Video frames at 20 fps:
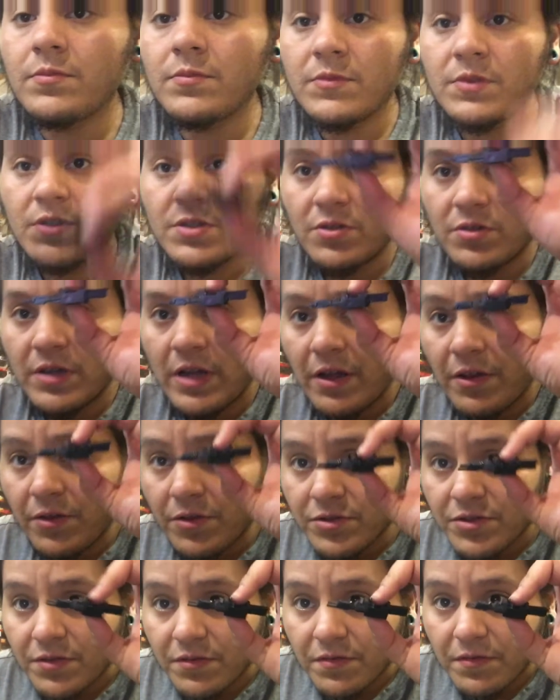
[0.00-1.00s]
So now
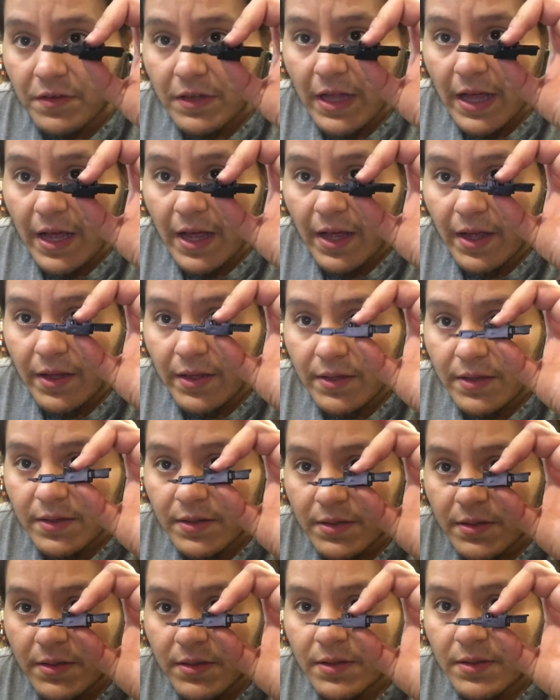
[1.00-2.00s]
those are flat
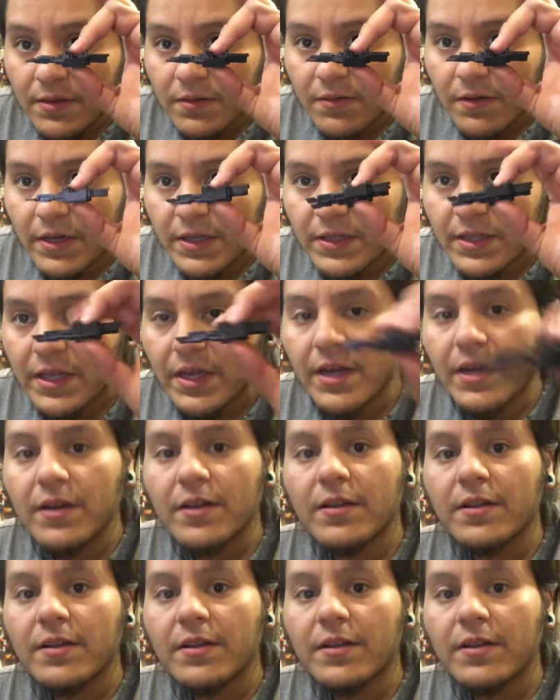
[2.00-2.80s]
right there.